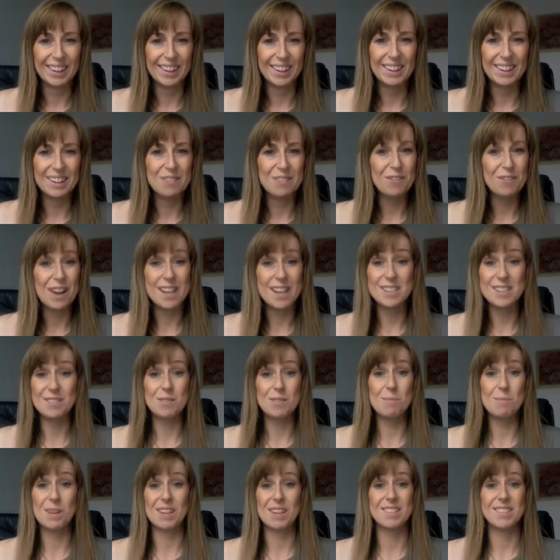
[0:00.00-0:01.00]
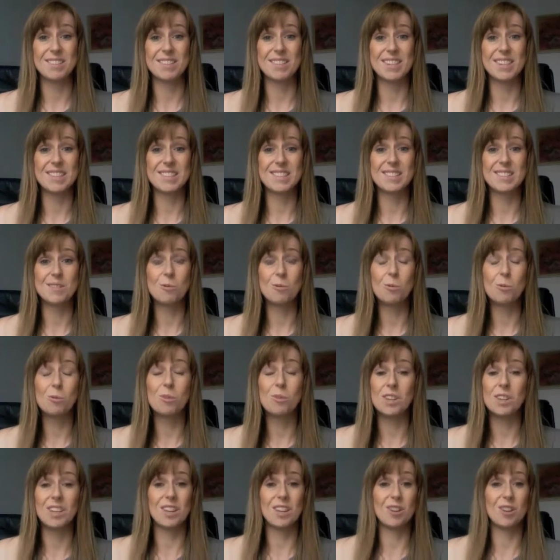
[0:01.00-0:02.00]
And the fact of the matter is,
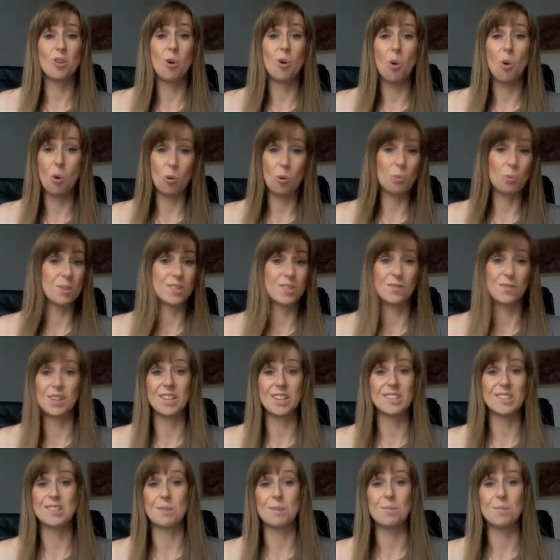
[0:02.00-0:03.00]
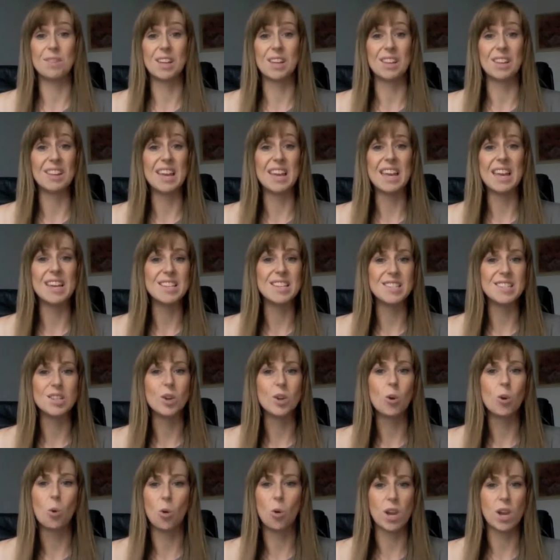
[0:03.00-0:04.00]
we can always find something that isn't
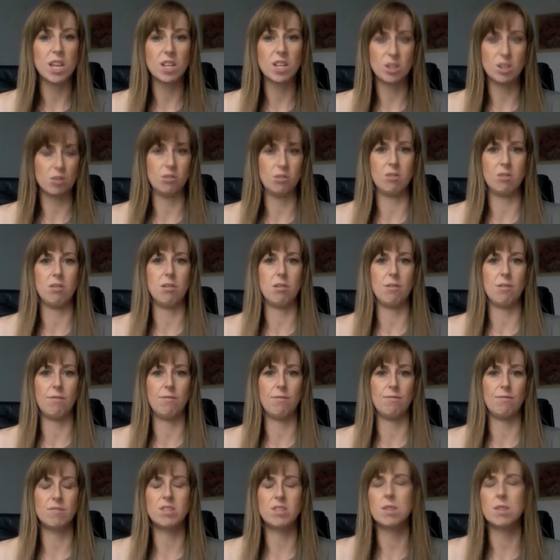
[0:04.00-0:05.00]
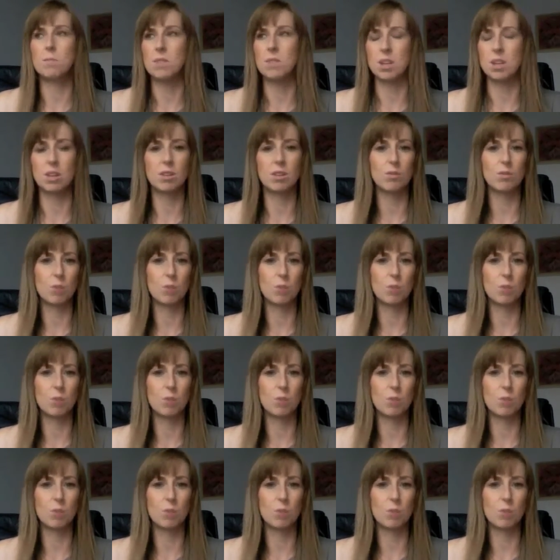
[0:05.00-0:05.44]
quite good enough, something that